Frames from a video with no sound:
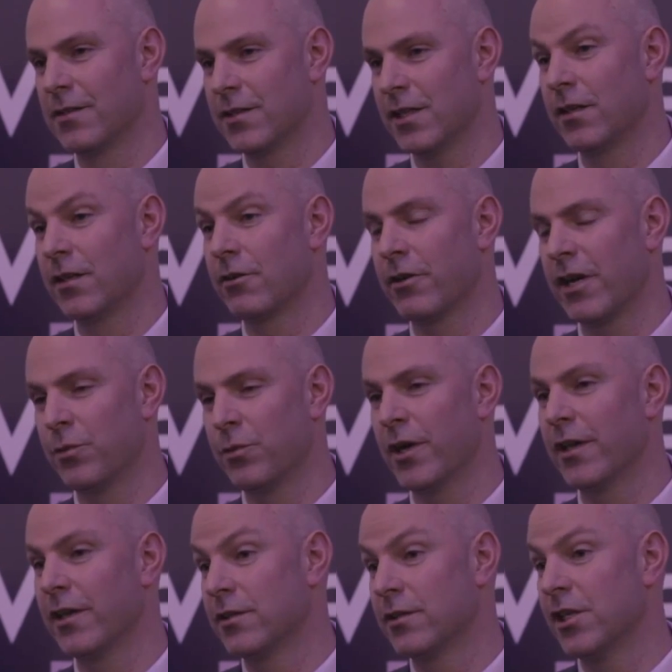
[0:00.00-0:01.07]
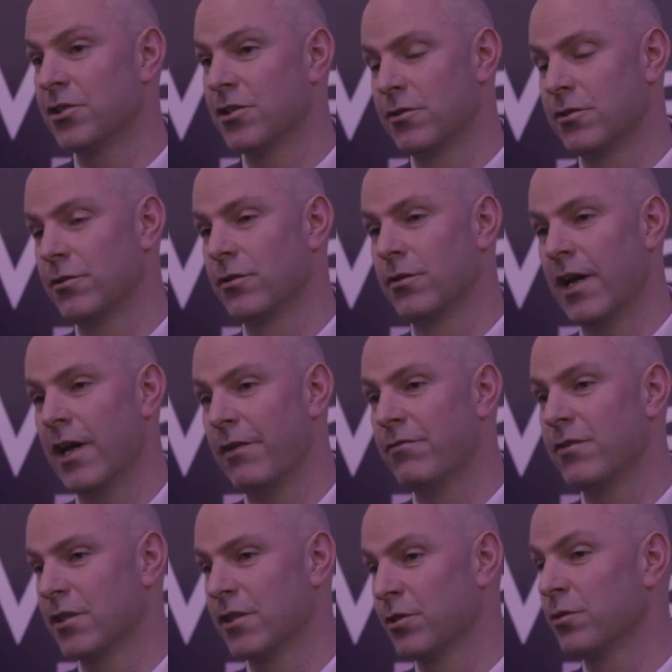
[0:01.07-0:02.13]
see the great work that teachers do
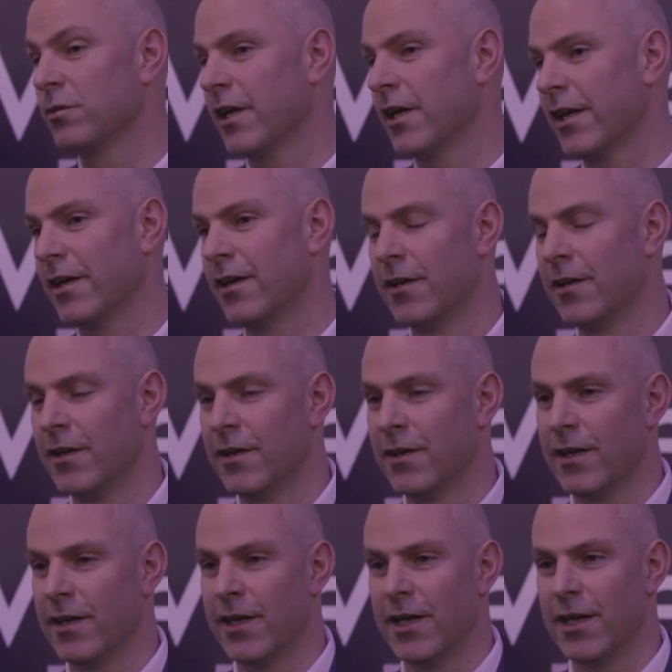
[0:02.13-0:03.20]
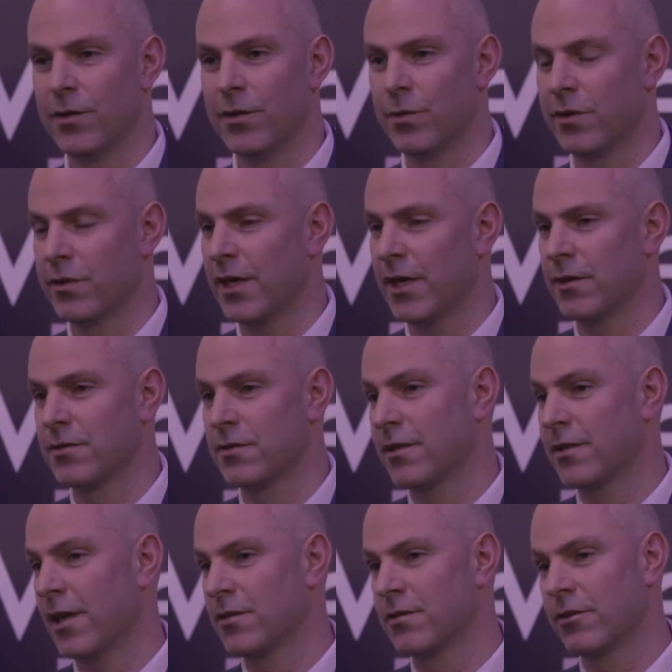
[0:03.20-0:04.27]
every single day with thousands and
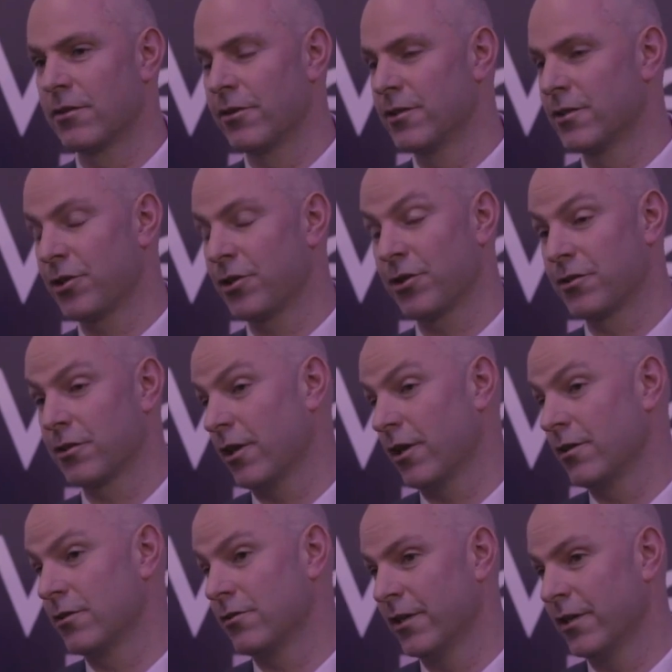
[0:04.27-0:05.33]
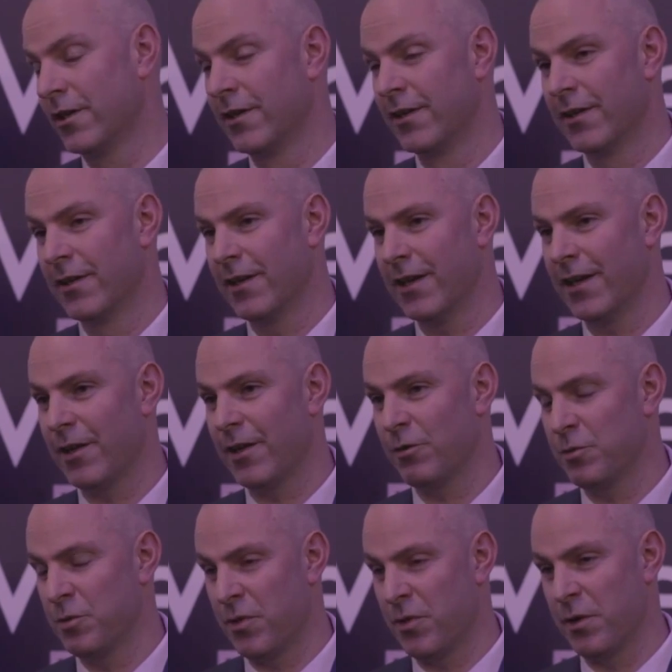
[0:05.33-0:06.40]
thousands of kids across the country. That
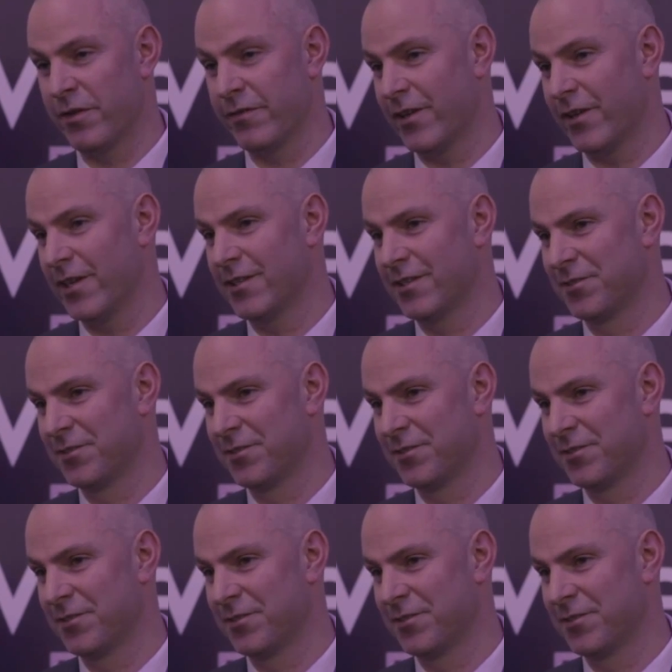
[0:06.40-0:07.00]
would be my advice.